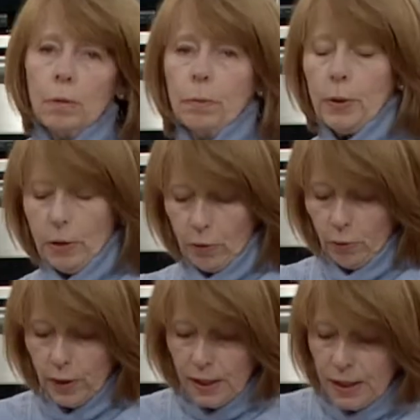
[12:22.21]
put
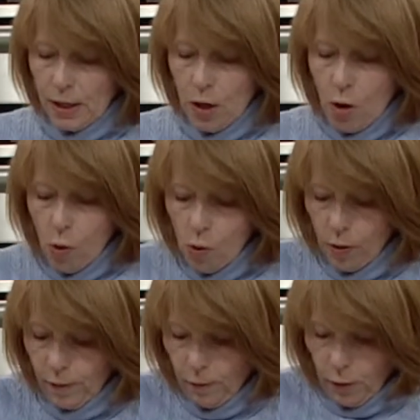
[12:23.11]
3
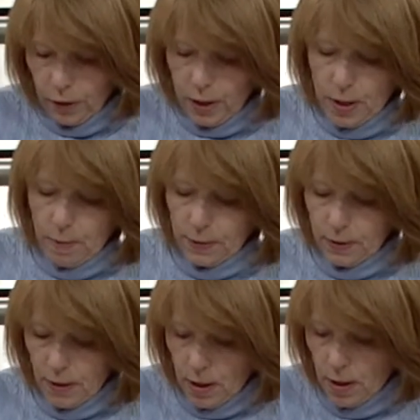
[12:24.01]
or 4 cups
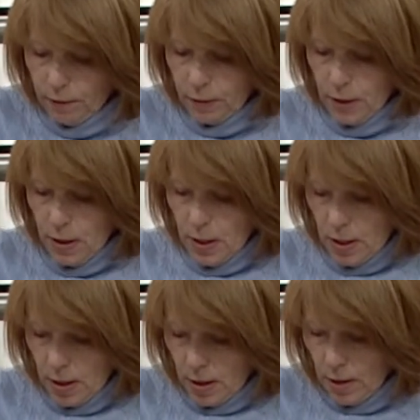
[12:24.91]

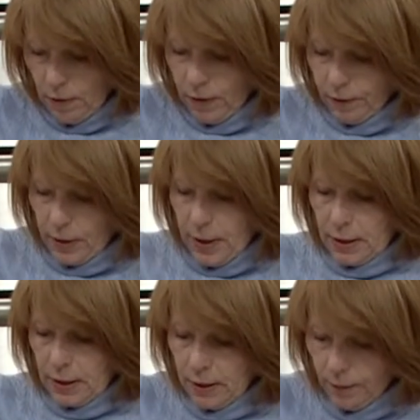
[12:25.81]
of the
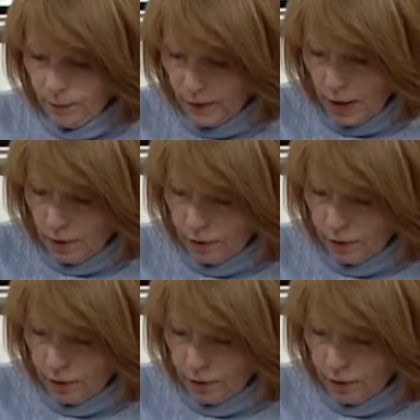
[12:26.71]
flakes, the oat